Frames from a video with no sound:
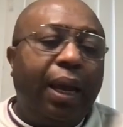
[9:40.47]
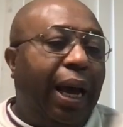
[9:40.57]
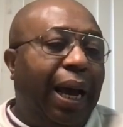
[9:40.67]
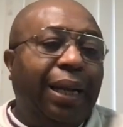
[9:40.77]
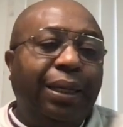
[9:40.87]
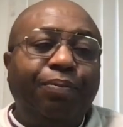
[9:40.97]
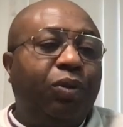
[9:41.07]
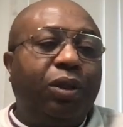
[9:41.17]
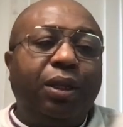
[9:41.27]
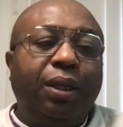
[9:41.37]
And
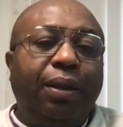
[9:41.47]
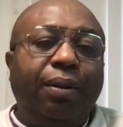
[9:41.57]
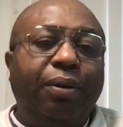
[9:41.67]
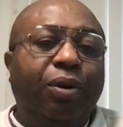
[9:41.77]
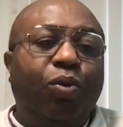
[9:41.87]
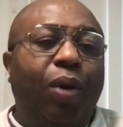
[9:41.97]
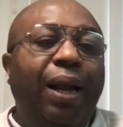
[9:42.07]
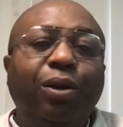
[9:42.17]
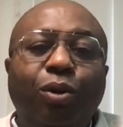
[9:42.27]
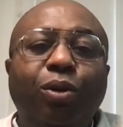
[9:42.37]

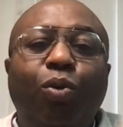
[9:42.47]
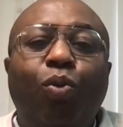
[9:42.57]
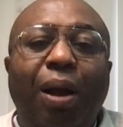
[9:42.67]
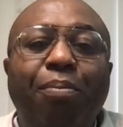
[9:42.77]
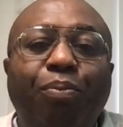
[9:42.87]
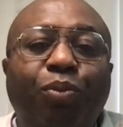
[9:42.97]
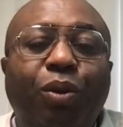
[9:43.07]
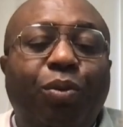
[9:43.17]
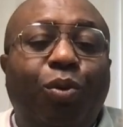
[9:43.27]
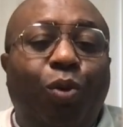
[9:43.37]
one one
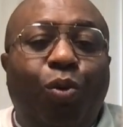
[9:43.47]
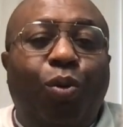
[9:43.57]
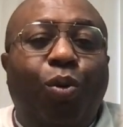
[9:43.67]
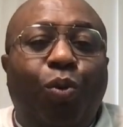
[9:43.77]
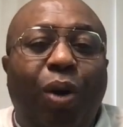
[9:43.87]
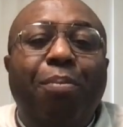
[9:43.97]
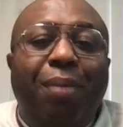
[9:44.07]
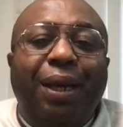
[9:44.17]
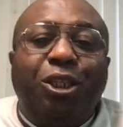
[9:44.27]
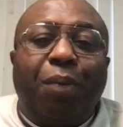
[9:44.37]
one
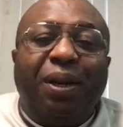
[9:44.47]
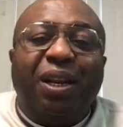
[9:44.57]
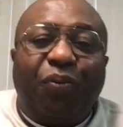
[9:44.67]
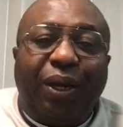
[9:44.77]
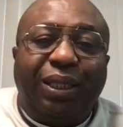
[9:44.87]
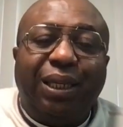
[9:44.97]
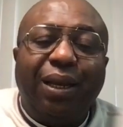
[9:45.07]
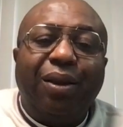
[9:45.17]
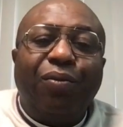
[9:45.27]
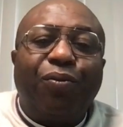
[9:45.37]
major benefit
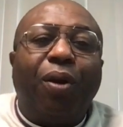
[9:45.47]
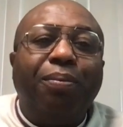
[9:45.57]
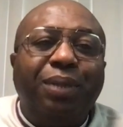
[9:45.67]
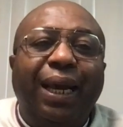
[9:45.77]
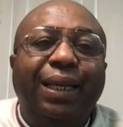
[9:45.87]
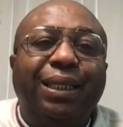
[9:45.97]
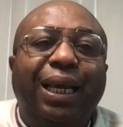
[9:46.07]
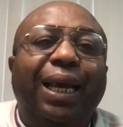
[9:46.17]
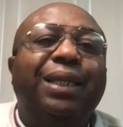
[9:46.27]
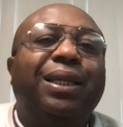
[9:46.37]
from this
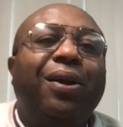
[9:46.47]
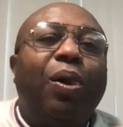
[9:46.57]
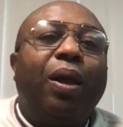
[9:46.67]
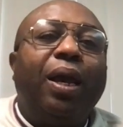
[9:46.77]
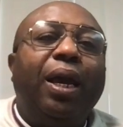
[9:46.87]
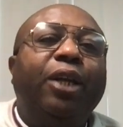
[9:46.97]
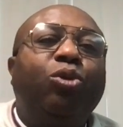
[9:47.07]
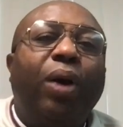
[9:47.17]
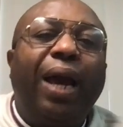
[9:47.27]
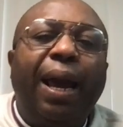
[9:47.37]
is it will
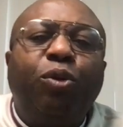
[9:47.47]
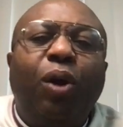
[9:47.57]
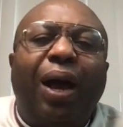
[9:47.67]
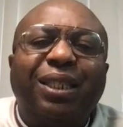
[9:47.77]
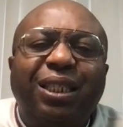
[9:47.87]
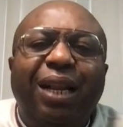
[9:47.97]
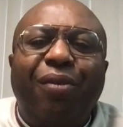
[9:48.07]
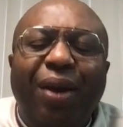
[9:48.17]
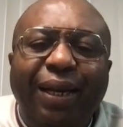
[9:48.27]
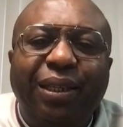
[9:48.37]
help to
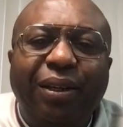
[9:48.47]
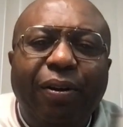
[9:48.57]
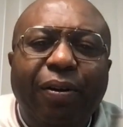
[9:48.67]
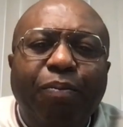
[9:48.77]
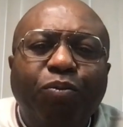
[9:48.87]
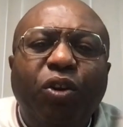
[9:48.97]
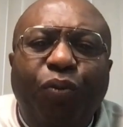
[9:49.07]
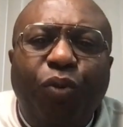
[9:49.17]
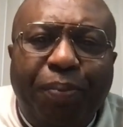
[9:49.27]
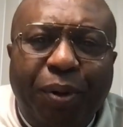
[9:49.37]
accelerate the
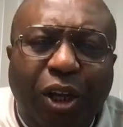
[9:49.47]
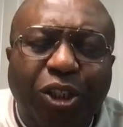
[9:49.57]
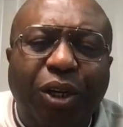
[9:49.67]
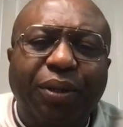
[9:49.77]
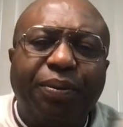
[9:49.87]
food production.